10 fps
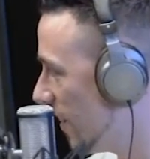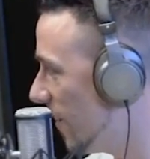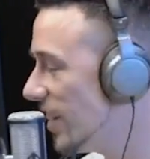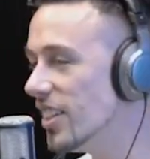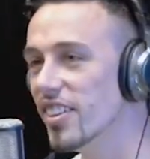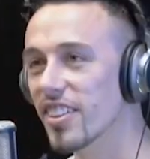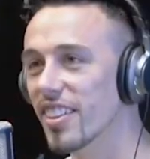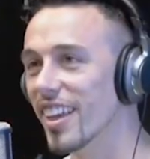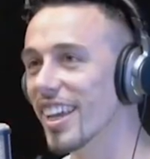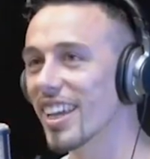what do you
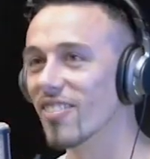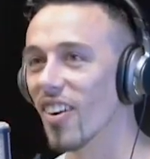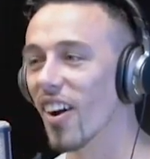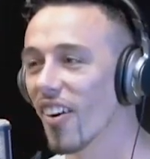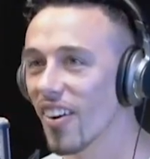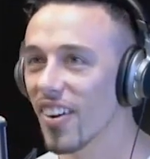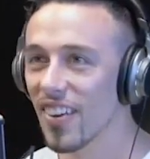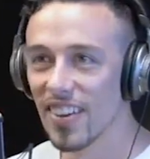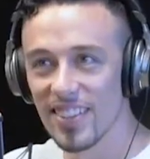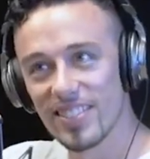think, bro?
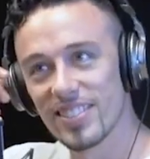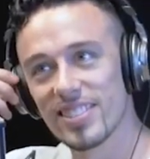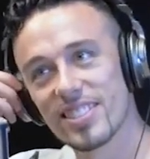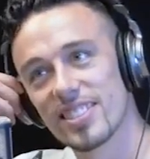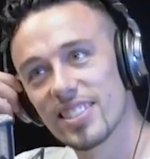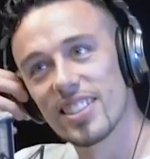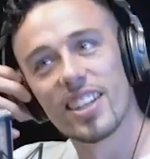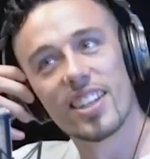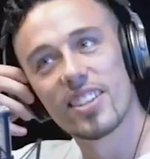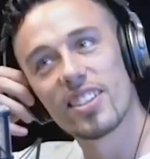Ah,
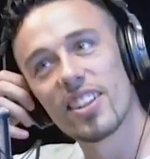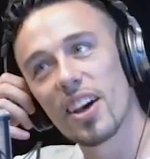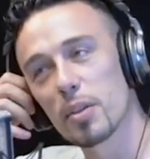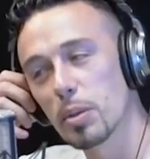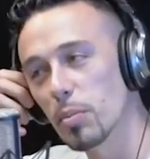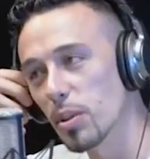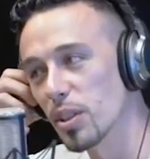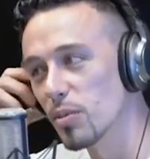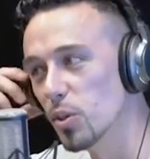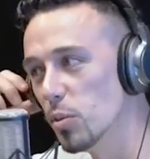shit. There's the other people in
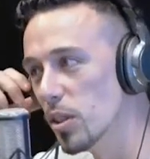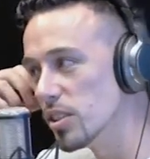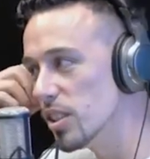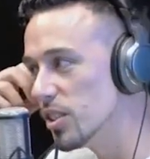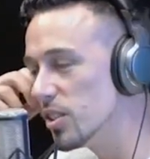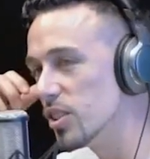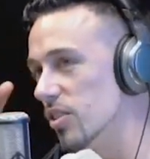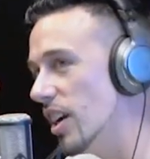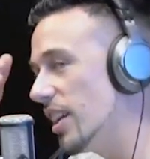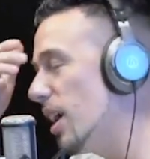the room listening to us
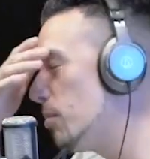right now,